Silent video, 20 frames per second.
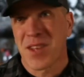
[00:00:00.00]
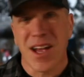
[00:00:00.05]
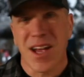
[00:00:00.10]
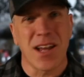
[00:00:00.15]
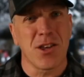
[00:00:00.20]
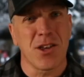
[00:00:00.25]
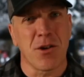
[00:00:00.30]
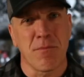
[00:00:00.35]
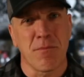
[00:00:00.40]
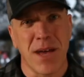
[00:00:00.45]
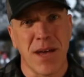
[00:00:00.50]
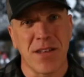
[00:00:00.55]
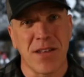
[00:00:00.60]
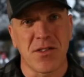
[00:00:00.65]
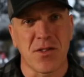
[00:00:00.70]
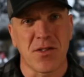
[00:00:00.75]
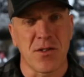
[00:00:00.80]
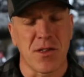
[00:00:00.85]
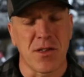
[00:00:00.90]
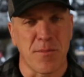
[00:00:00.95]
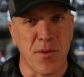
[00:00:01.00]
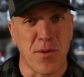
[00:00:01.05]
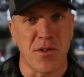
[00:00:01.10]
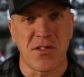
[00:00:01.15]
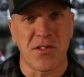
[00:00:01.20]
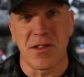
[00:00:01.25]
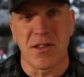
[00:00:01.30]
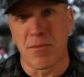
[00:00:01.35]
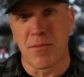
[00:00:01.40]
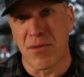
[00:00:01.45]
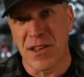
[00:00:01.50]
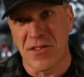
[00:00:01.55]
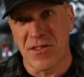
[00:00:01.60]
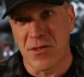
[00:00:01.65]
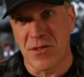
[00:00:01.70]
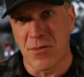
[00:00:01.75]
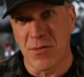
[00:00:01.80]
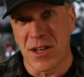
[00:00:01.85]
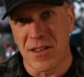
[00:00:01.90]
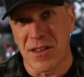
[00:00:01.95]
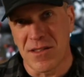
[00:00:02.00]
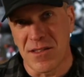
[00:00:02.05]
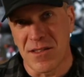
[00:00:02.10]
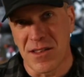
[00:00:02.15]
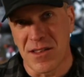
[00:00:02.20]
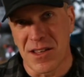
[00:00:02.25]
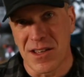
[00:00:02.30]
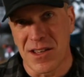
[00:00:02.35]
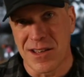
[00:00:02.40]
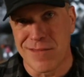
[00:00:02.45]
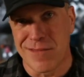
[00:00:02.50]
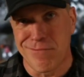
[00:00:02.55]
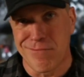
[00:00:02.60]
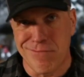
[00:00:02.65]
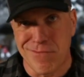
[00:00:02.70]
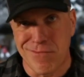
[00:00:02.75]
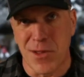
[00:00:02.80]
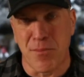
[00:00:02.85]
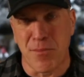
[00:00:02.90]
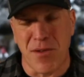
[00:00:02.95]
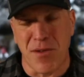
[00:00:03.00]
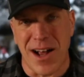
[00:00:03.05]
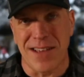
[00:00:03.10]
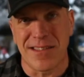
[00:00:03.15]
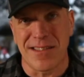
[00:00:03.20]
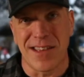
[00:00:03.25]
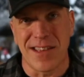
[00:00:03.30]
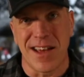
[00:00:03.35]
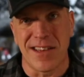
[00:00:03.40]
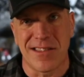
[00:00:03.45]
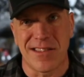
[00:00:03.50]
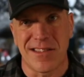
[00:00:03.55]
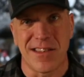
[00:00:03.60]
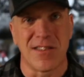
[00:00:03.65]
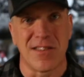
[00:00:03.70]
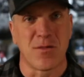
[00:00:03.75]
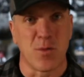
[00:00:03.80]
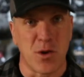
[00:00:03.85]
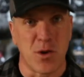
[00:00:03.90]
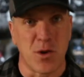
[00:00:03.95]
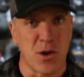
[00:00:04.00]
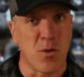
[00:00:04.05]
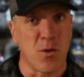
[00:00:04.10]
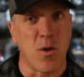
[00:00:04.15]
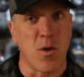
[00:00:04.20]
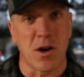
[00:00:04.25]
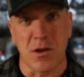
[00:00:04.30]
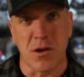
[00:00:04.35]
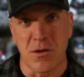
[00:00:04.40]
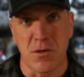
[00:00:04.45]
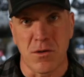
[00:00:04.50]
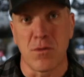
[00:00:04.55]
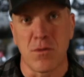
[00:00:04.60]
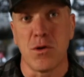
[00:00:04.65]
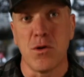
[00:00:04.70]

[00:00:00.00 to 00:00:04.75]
mentor, the person that brings you into the process and is willing to walk you through.